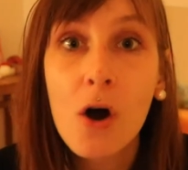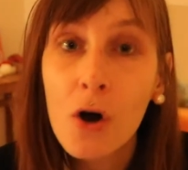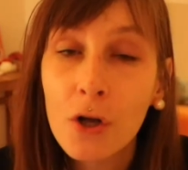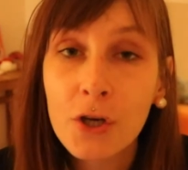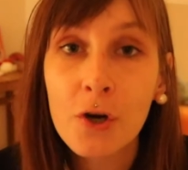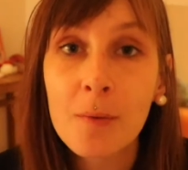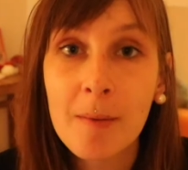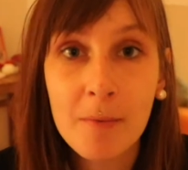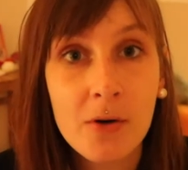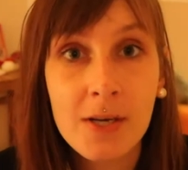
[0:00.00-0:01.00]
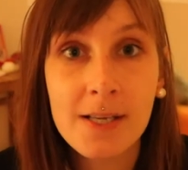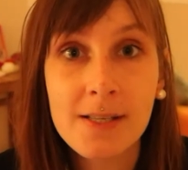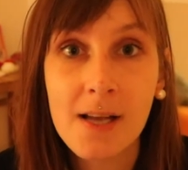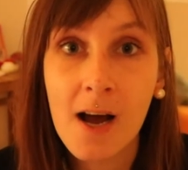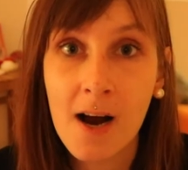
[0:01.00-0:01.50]
all your
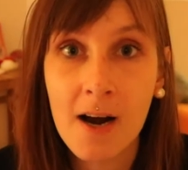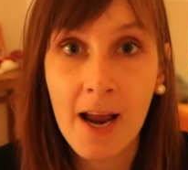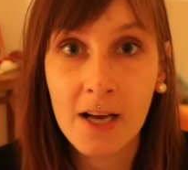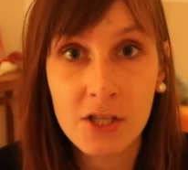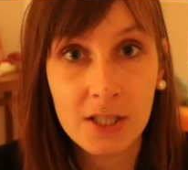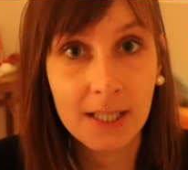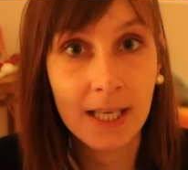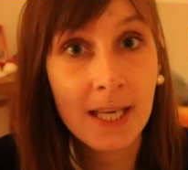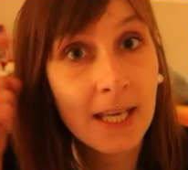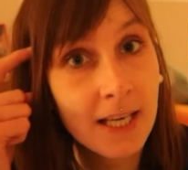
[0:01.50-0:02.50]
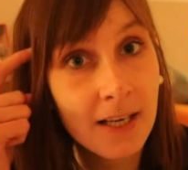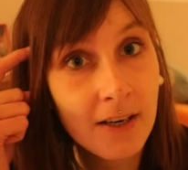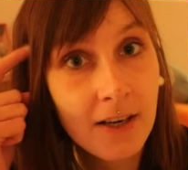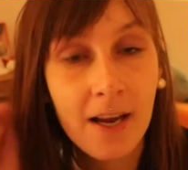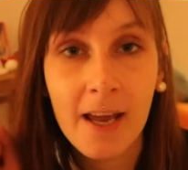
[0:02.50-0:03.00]
memories are actually
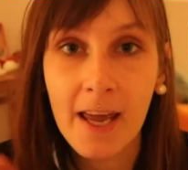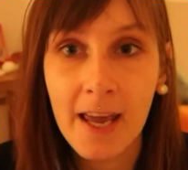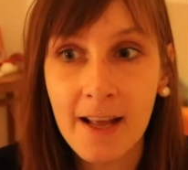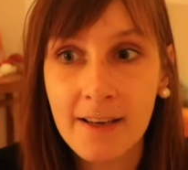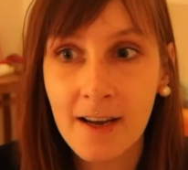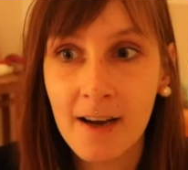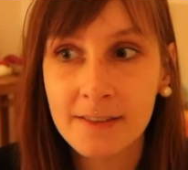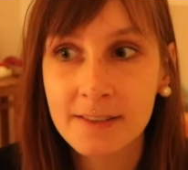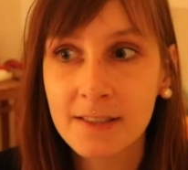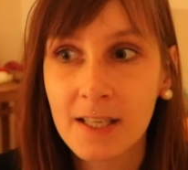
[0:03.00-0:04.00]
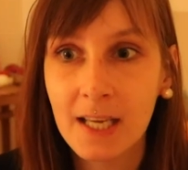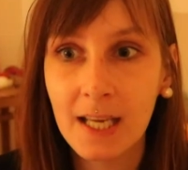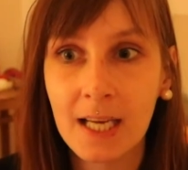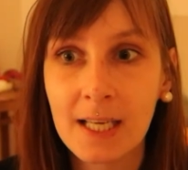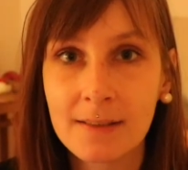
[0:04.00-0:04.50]
here and not
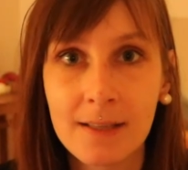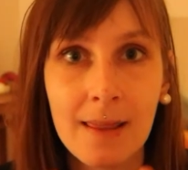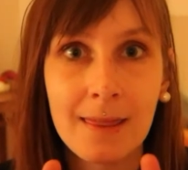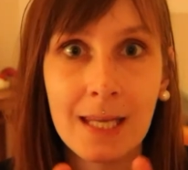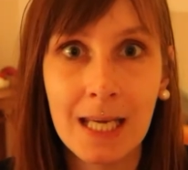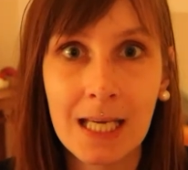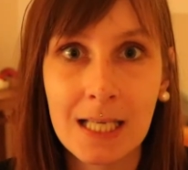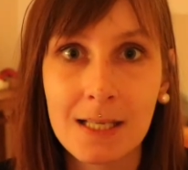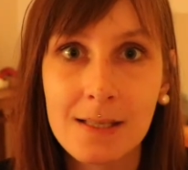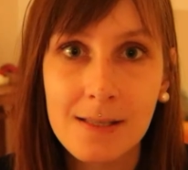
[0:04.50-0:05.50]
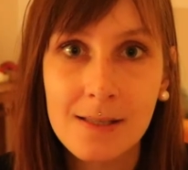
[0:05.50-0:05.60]
in things.